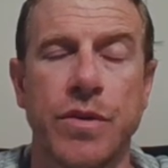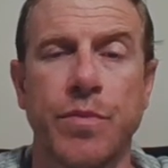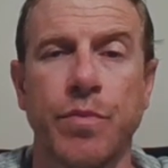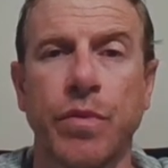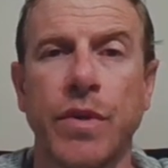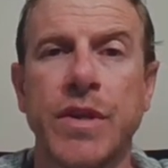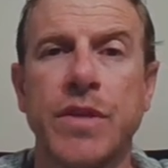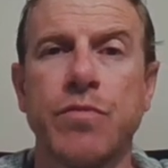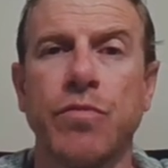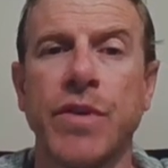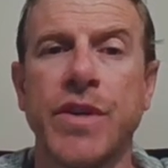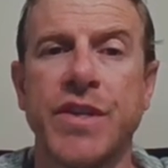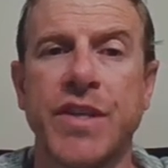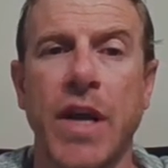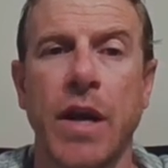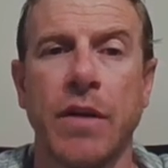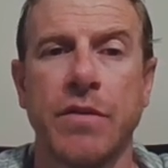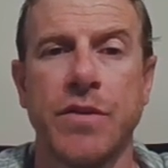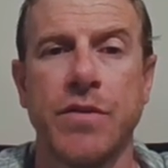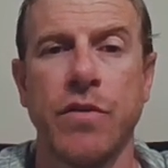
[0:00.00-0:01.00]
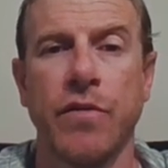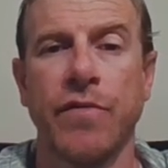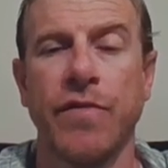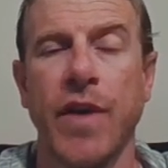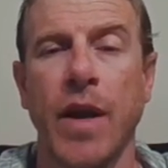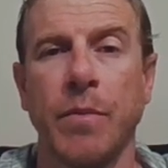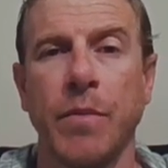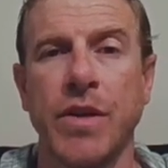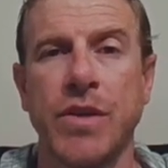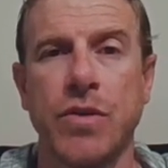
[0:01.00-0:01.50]
please reach out to your
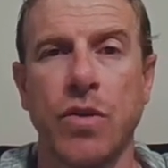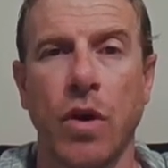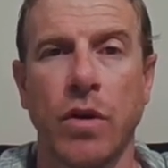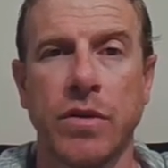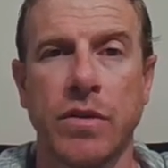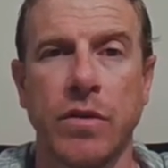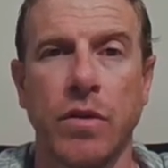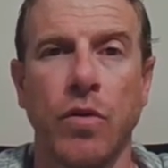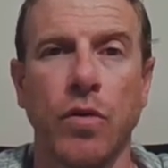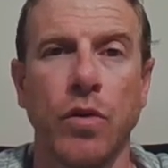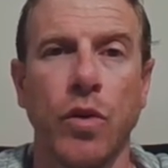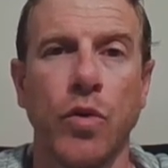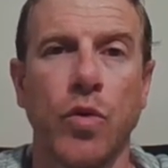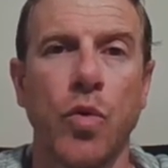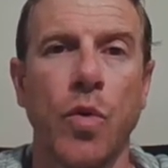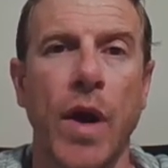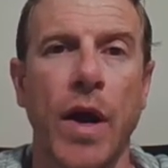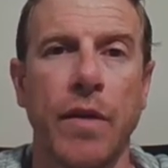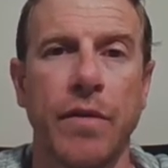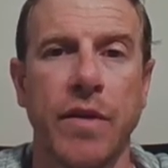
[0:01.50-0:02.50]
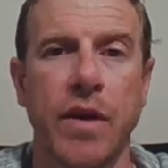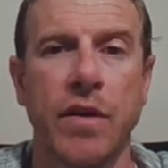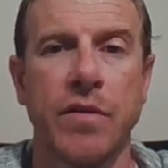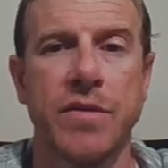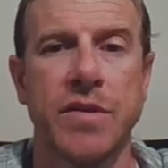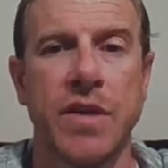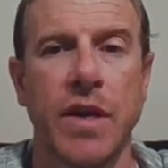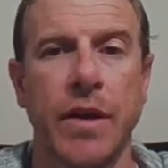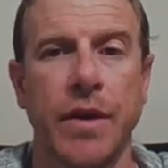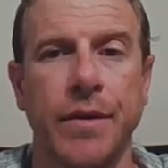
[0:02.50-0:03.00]
family doctor or local healthcare
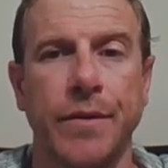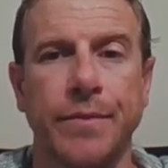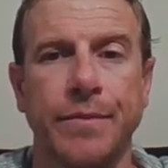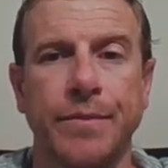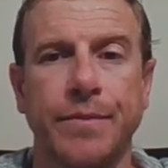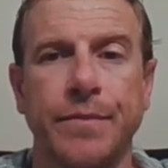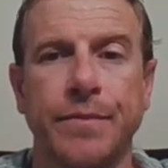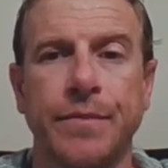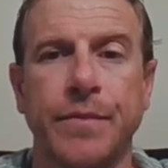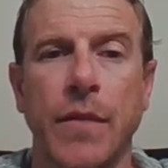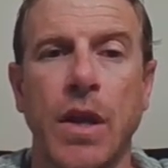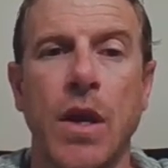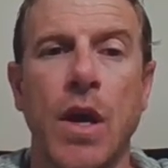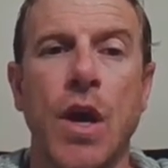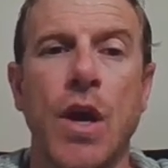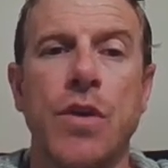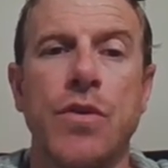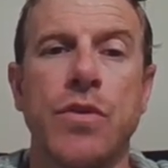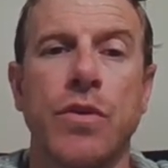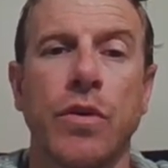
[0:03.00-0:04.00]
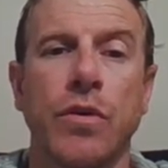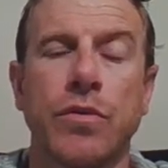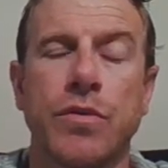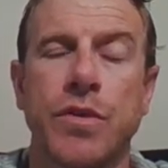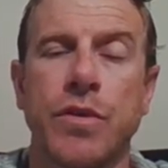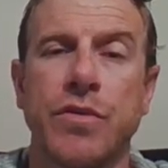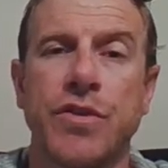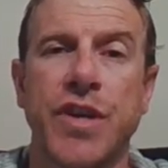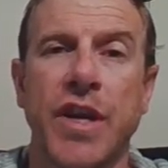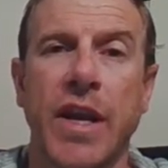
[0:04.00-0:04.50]
center. You can
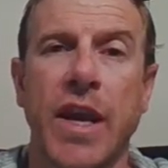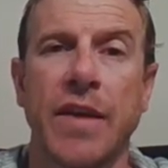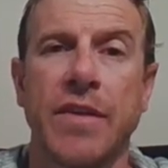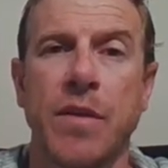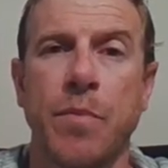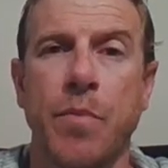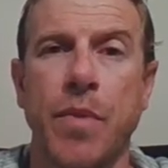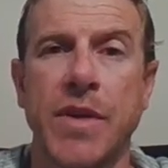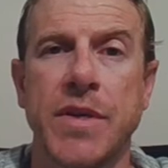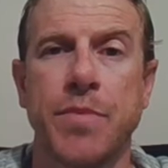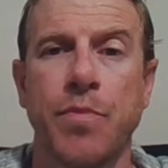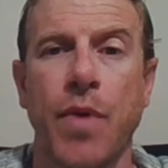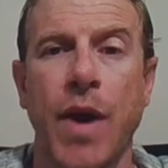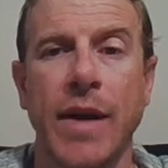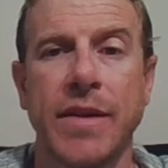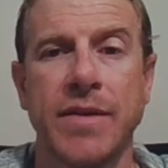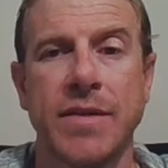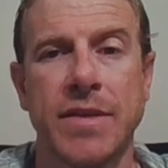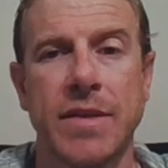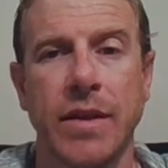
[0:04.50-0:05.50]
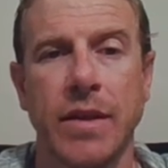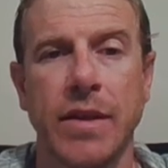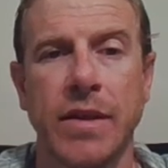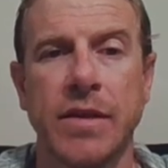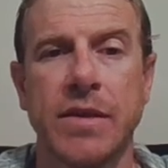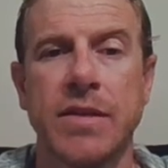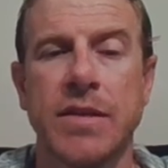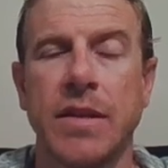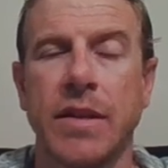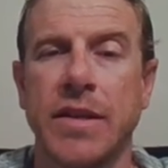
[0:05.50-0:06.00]
also check out the best practice
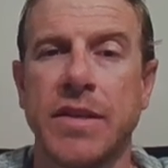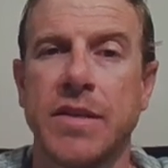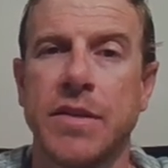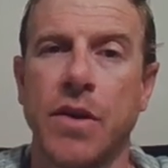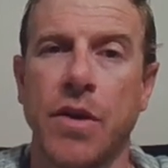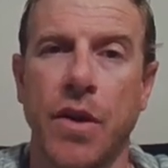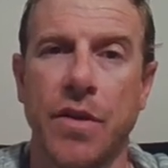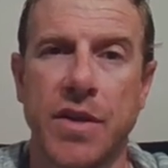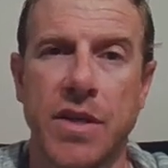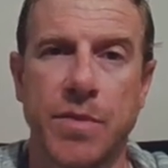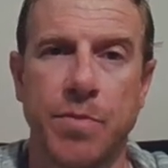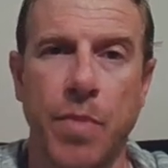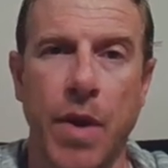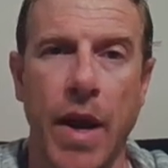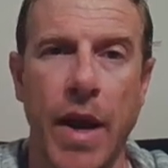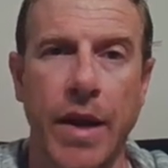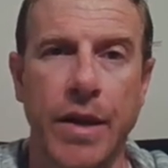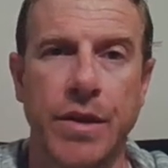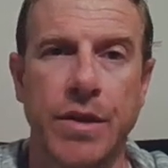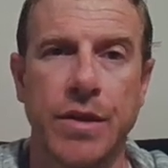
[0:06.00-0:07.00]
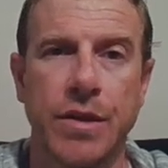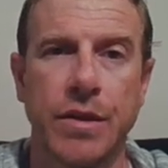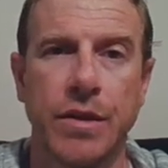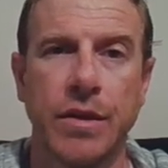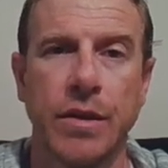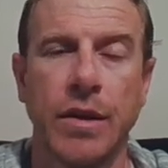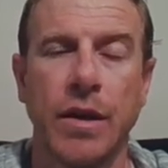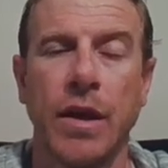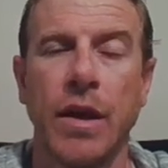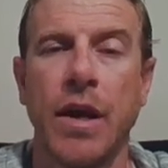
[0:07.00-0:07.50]
links listed on this page.
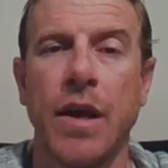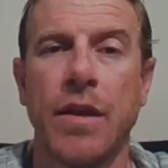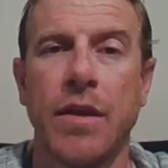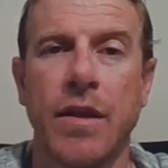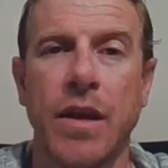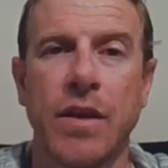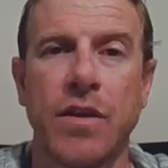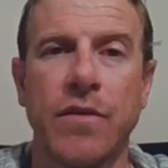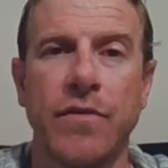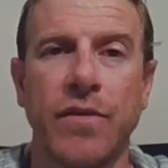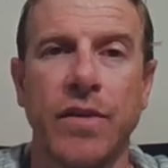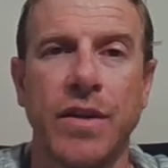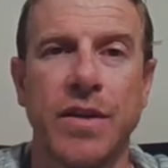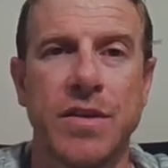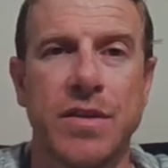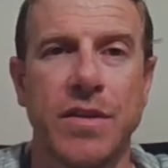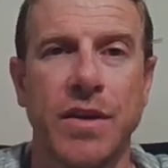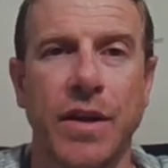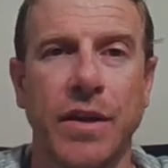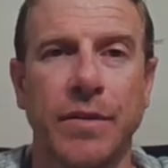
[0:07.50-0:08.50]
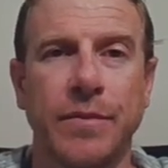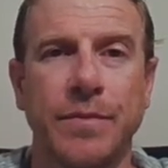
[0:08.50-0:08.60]
Thank you for listening.